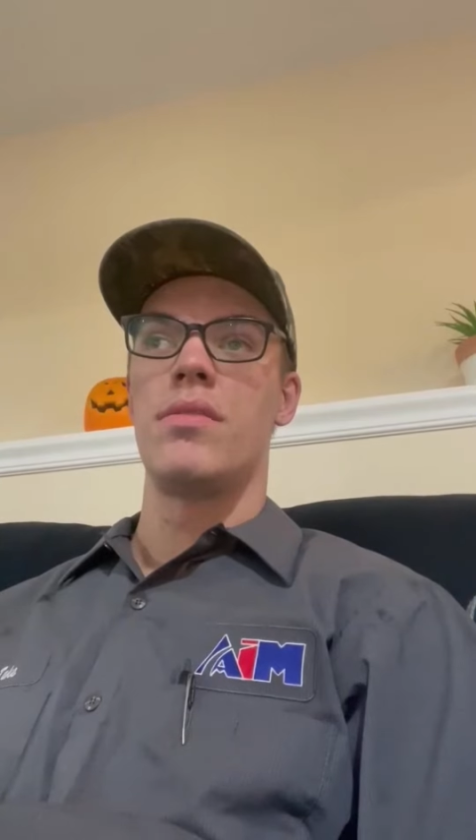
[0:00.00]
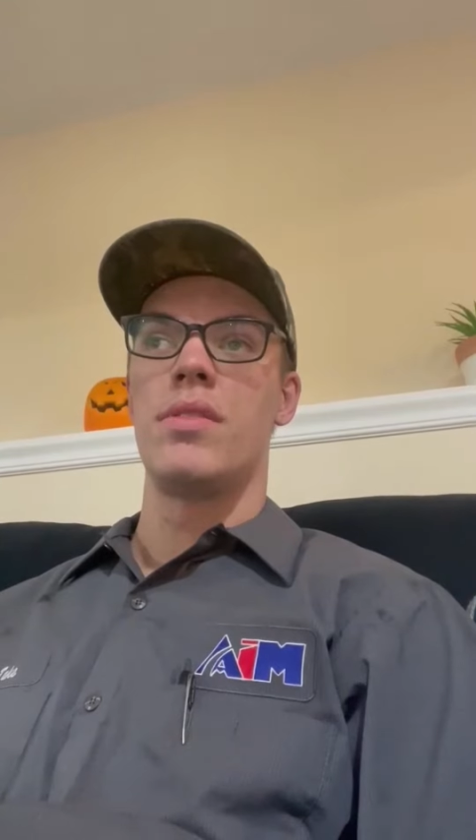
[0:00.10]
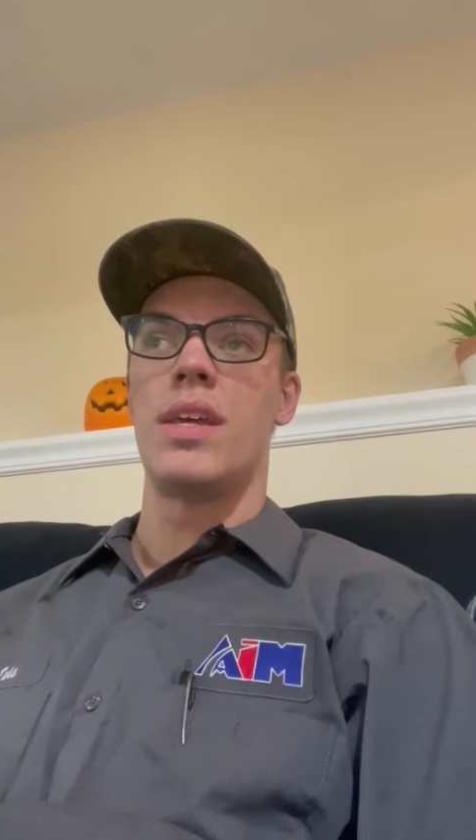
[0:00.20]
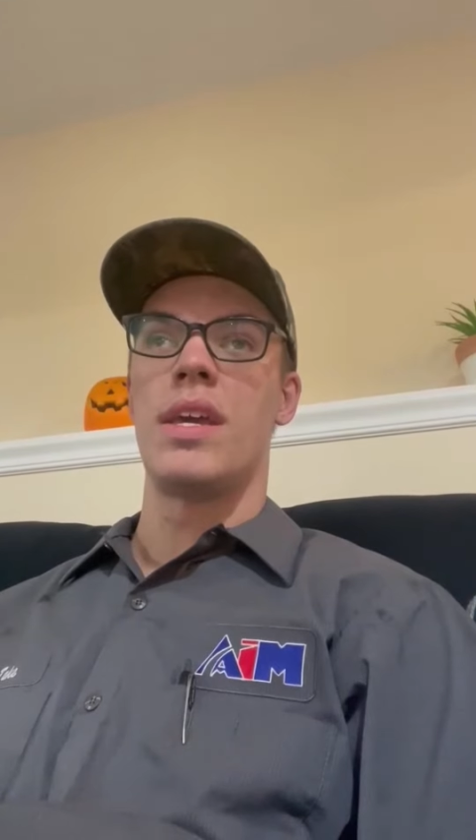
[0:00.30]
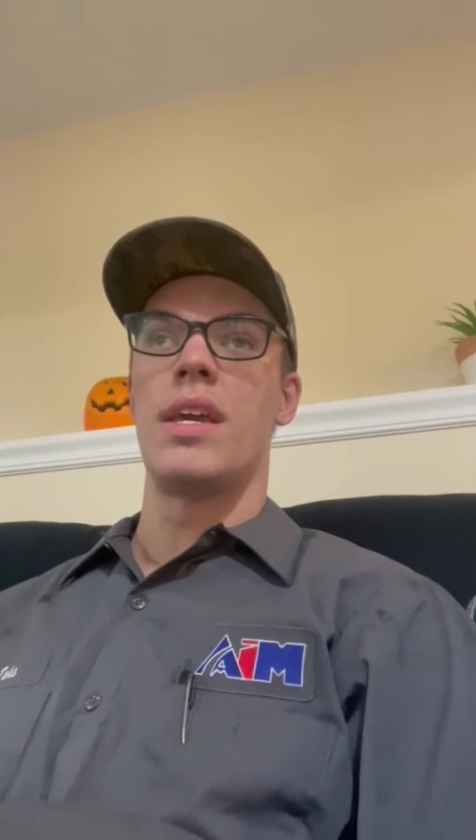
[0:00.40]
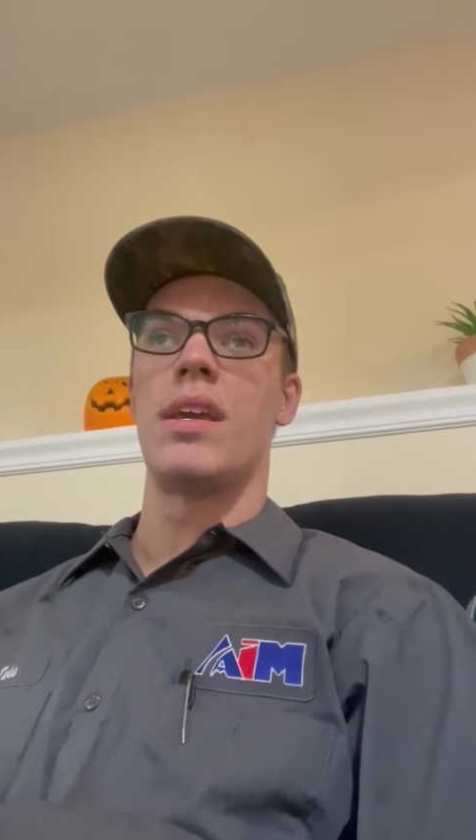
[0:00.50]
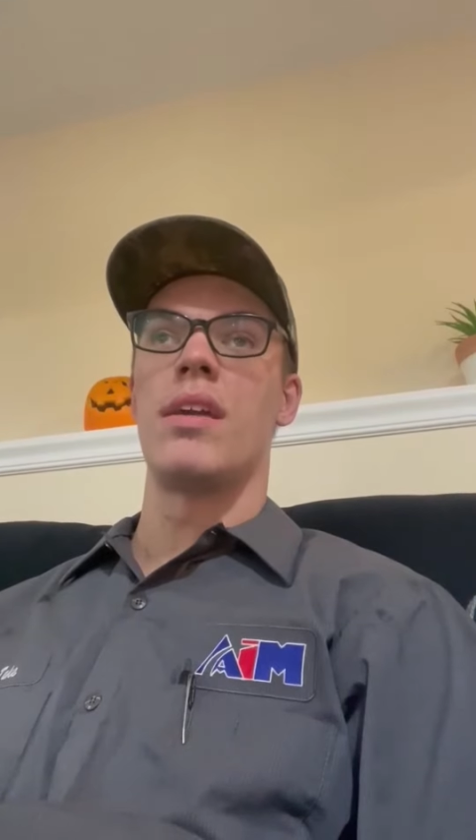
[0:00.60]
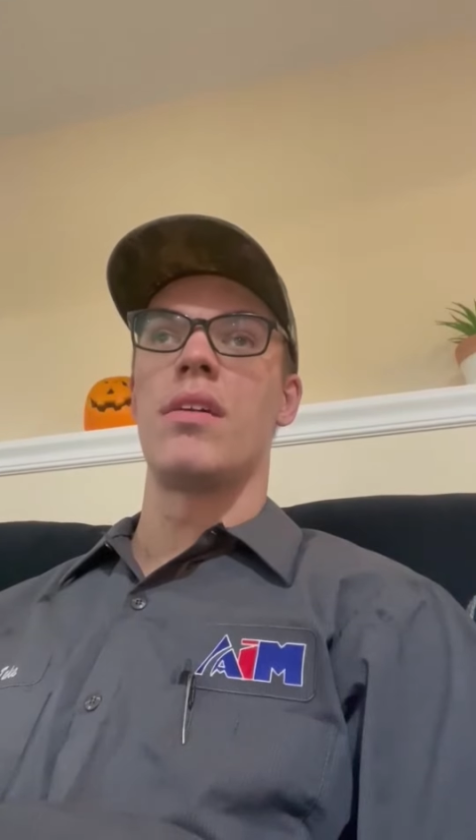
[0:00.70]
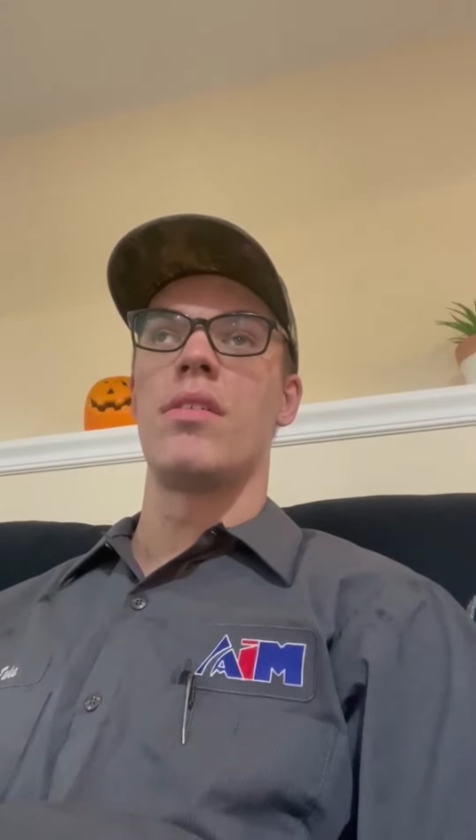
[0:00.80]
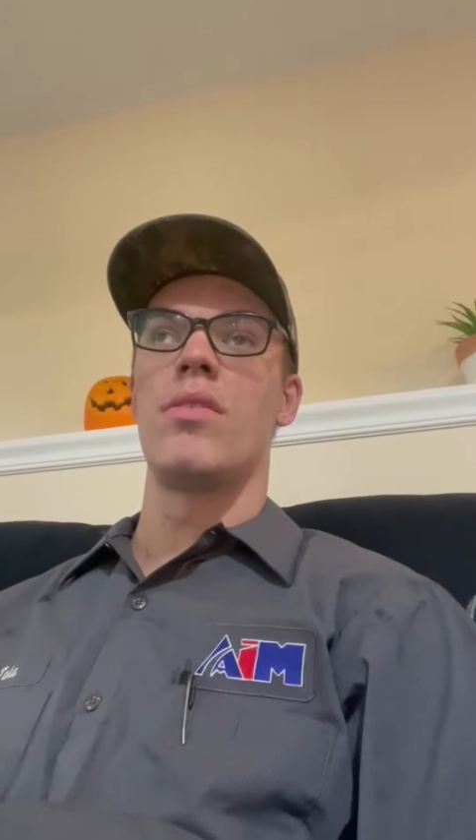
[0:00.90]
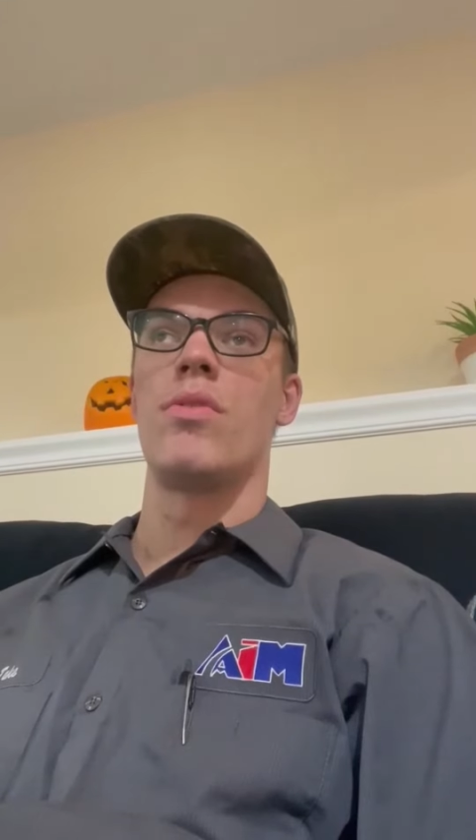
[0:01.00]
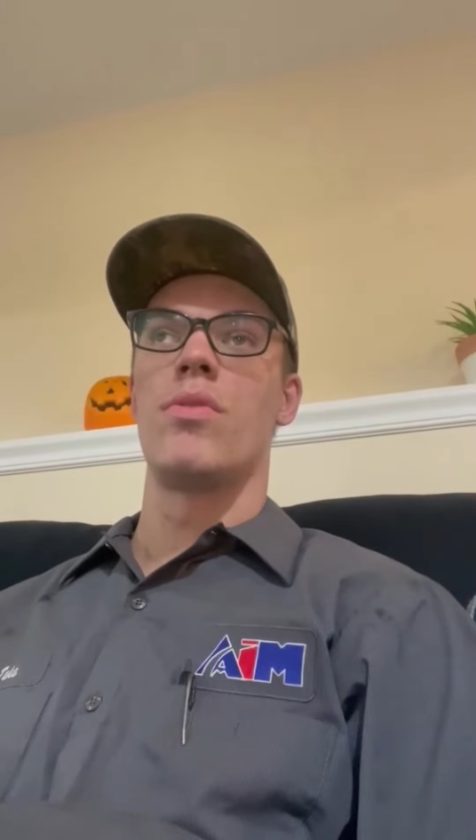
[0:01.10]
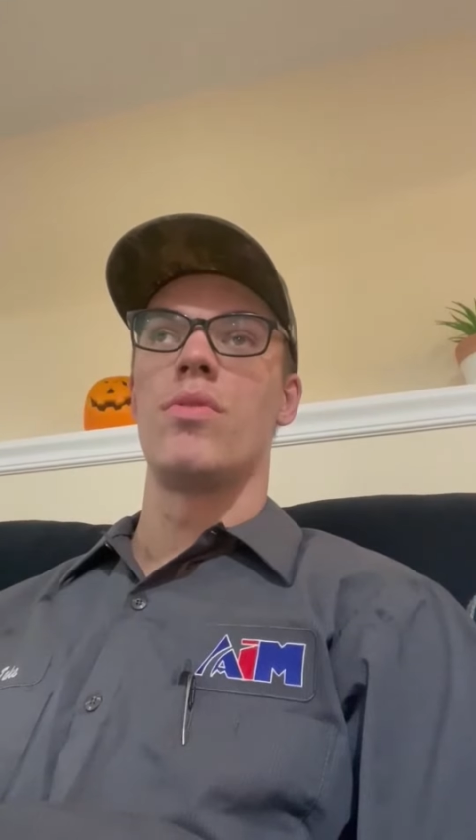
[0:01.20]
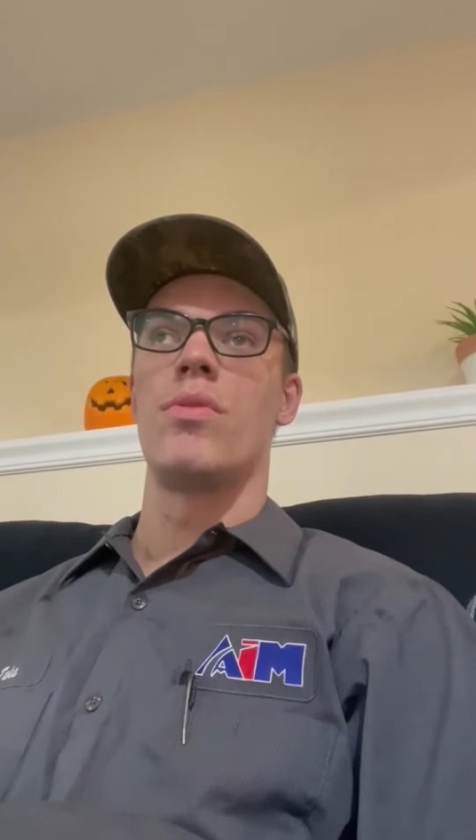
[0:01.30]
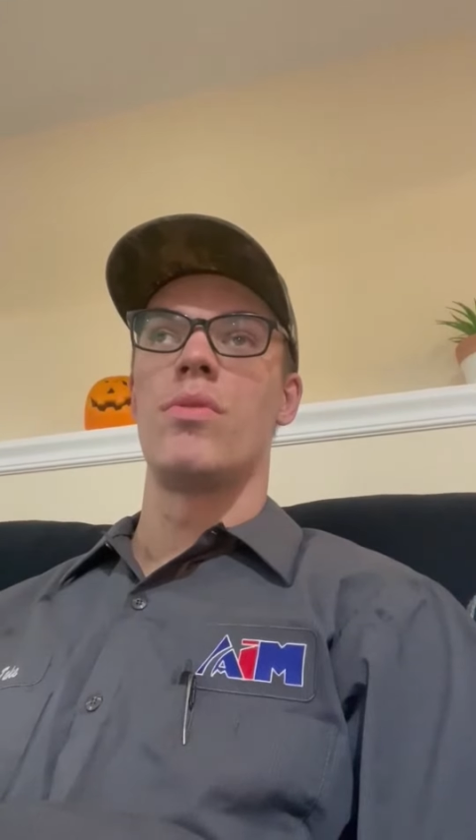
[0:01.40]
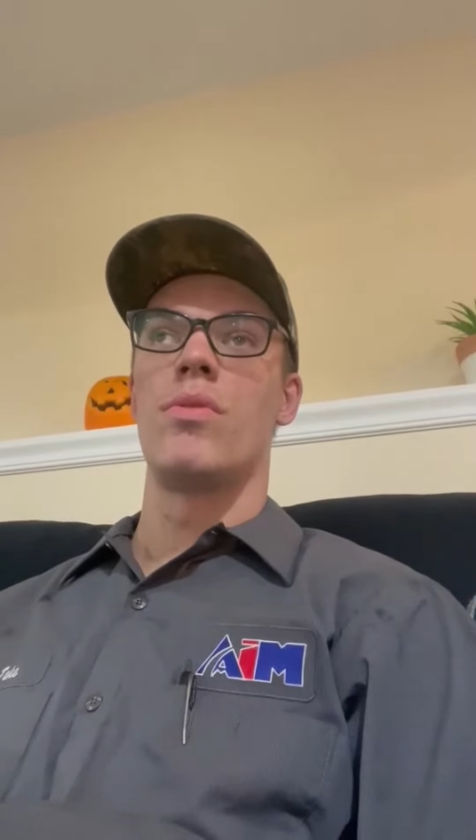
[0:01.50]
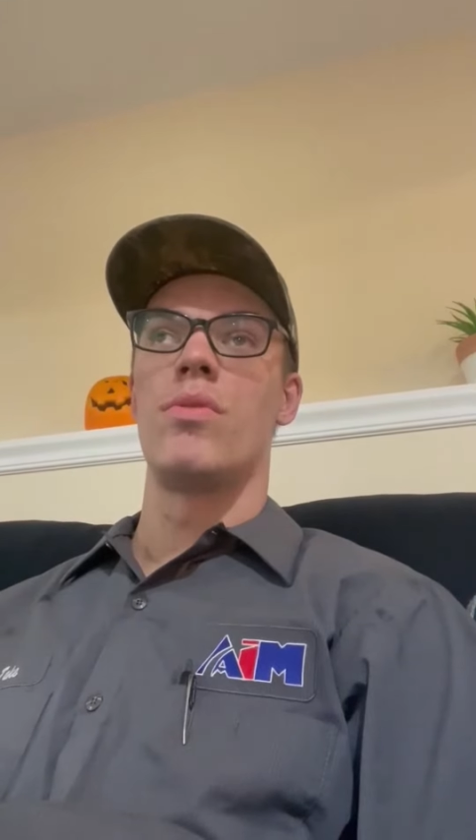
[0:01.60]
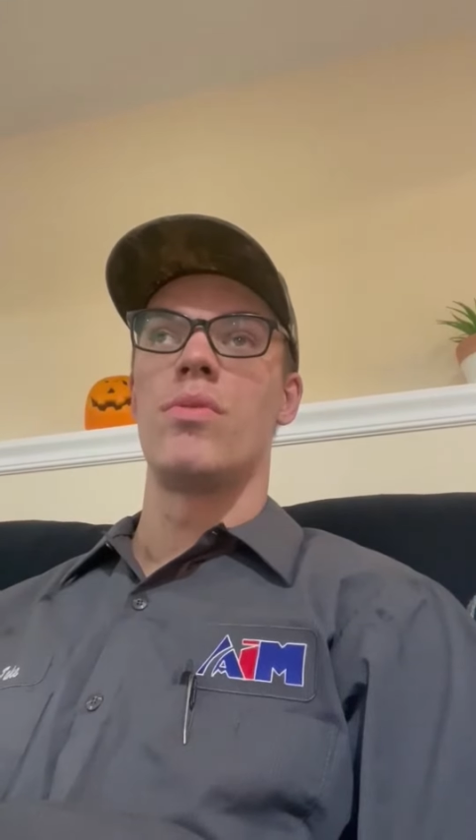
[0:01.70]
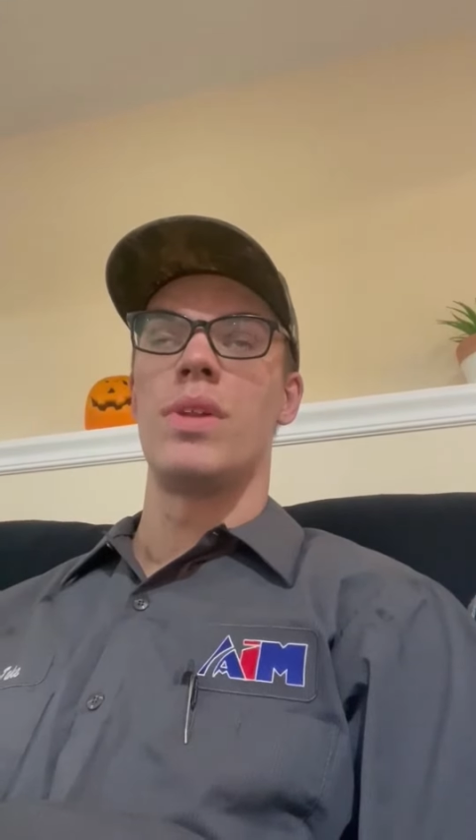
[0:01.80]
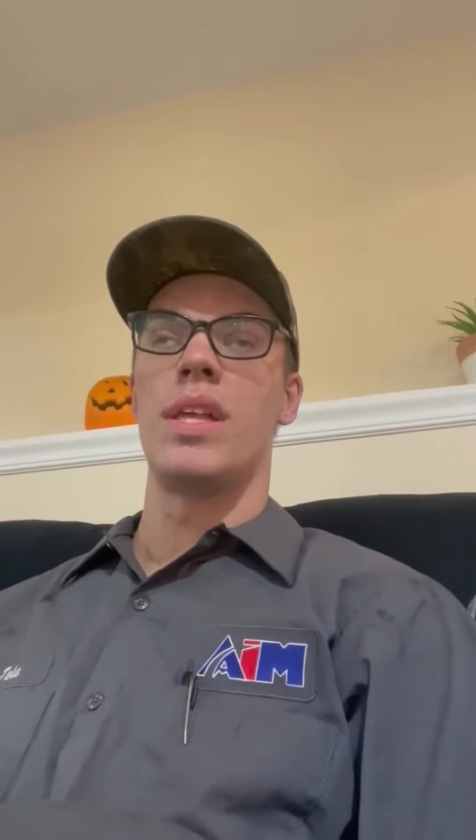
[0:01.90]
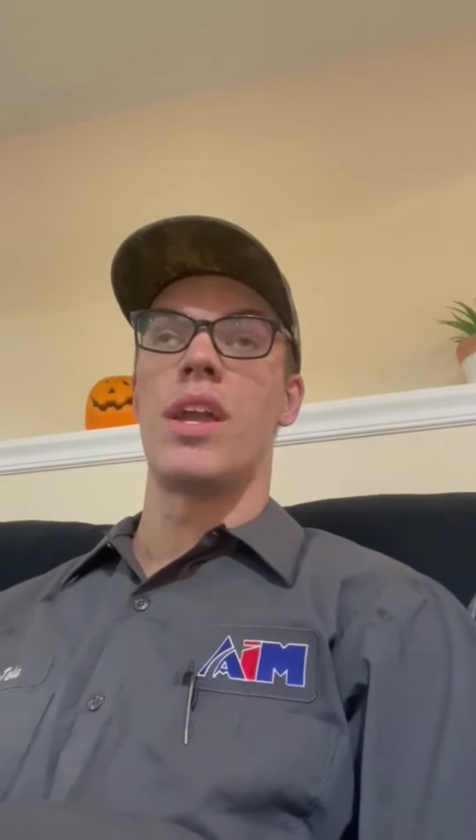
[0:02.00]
they really